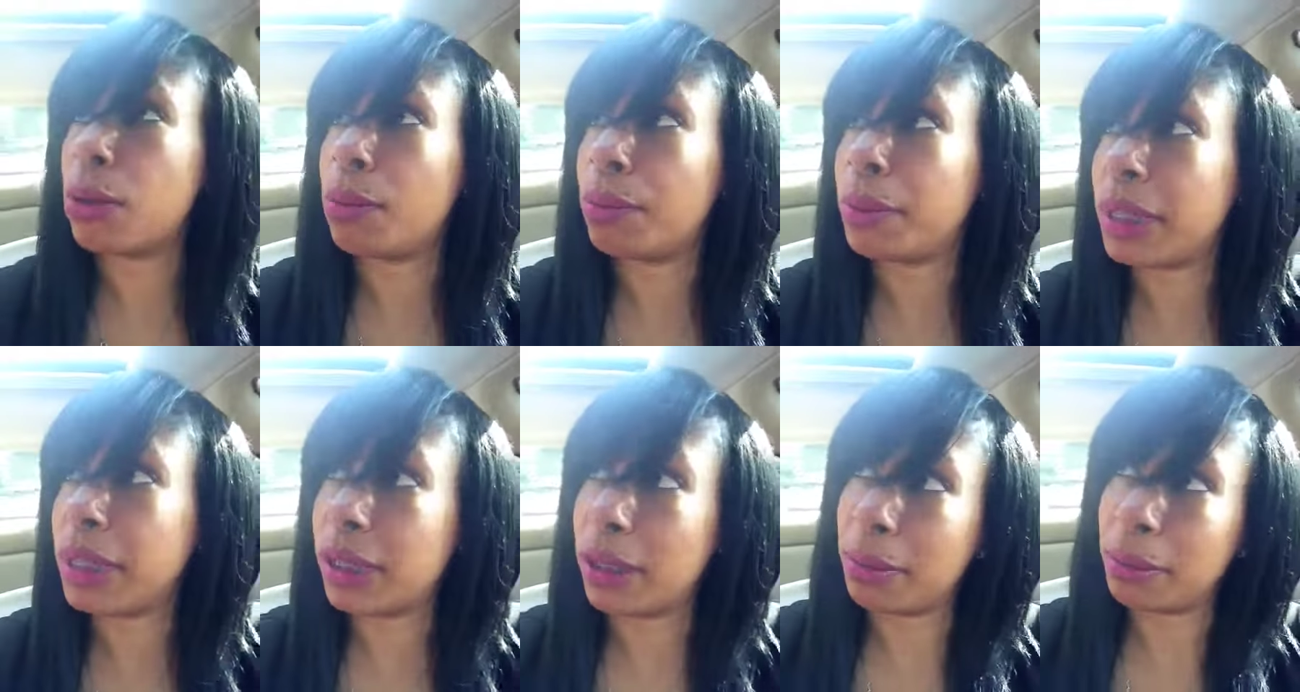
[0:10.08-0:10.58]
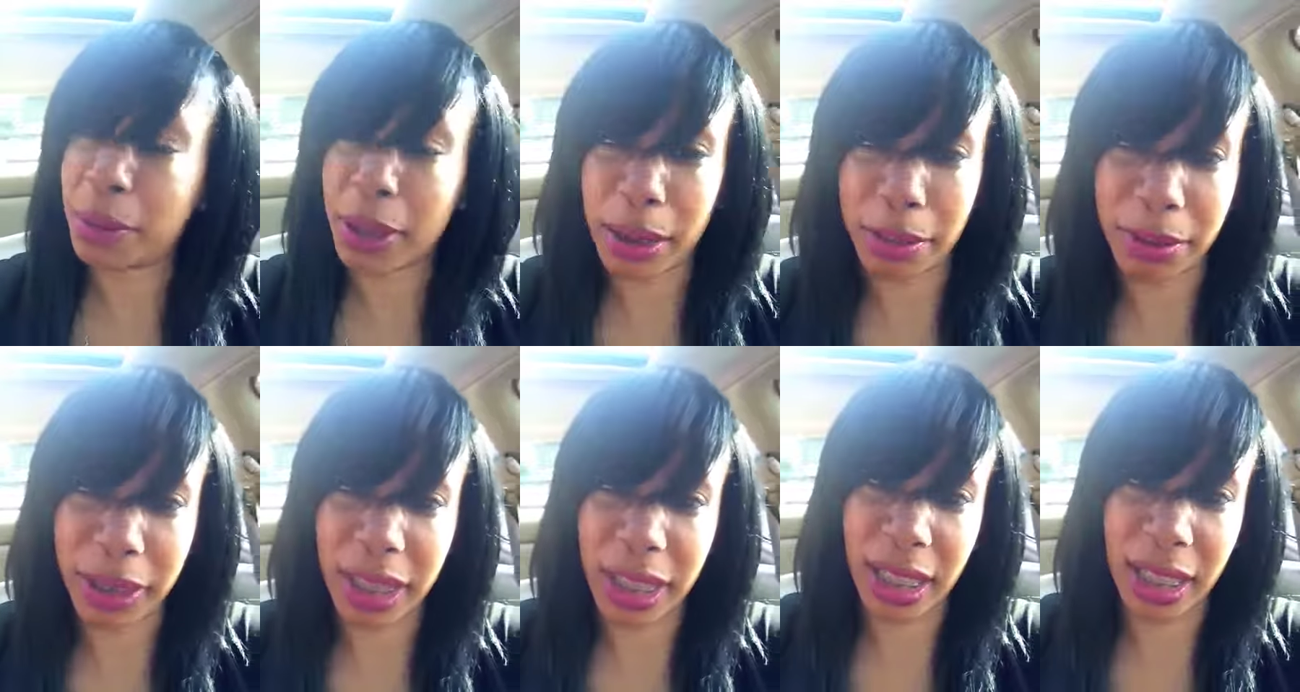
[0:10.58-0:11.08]
open. Y'all
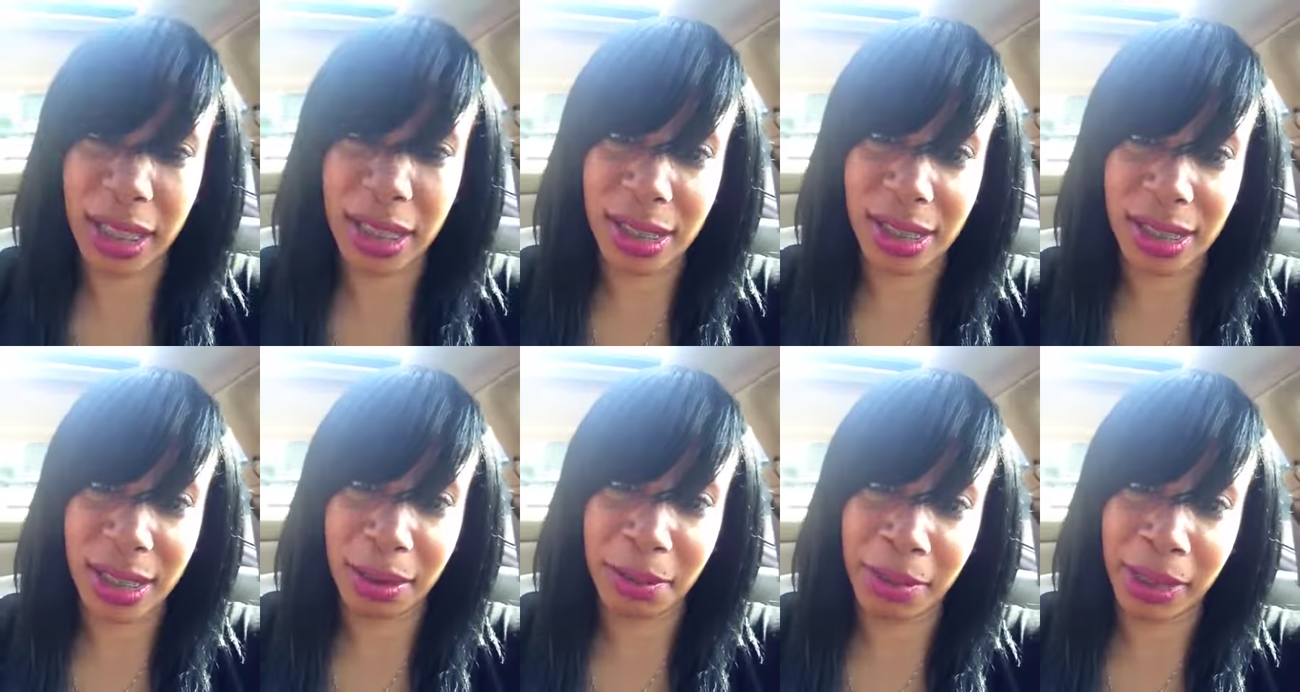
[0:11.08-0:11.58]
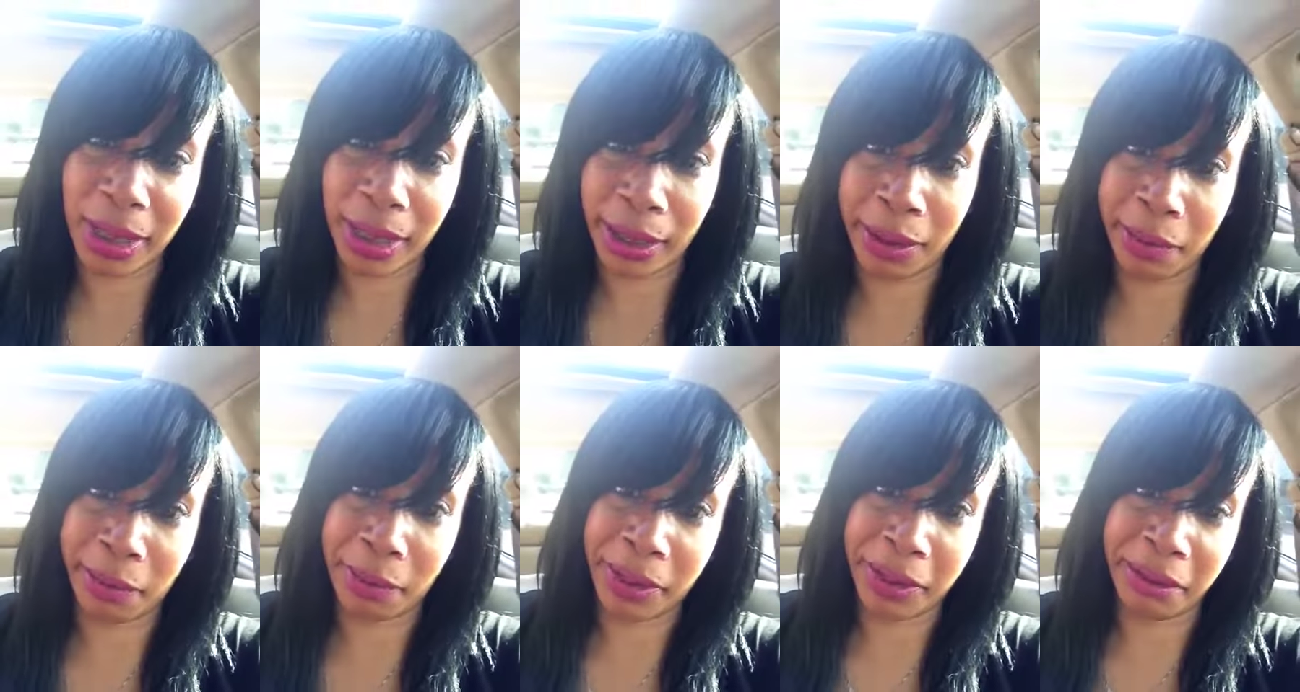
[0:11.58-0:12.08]
probably can't see me
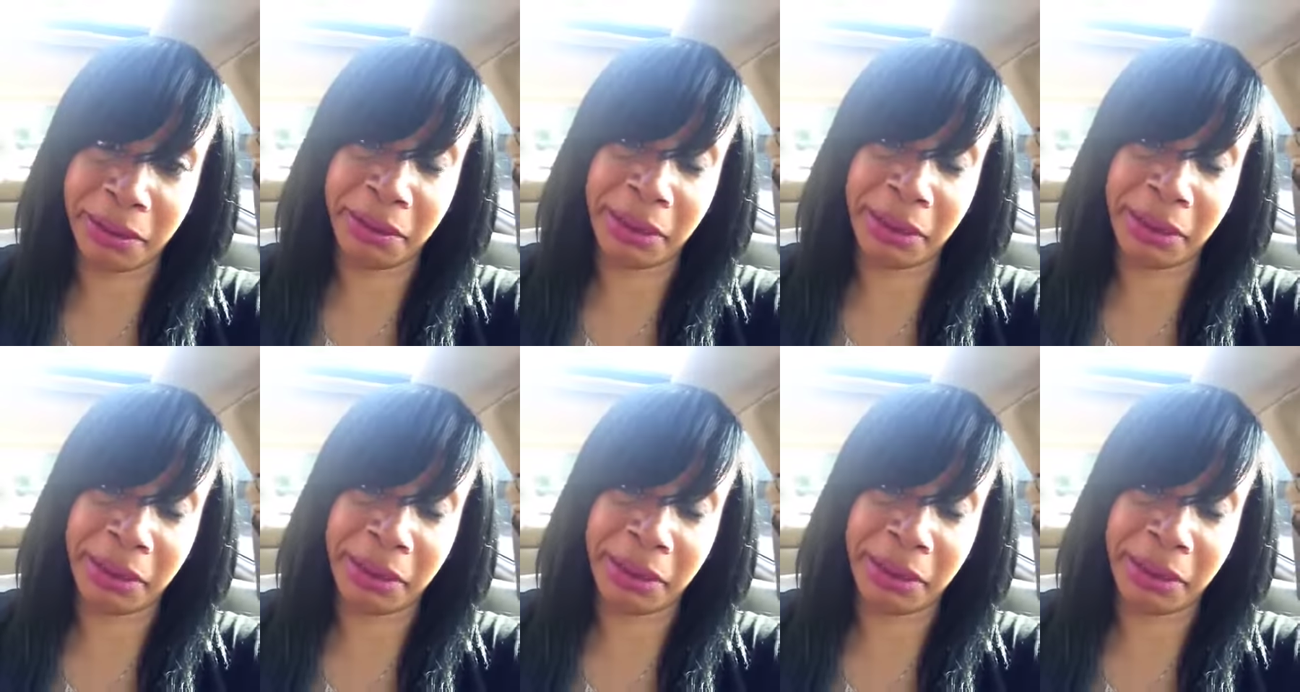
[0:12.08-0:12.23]
that well.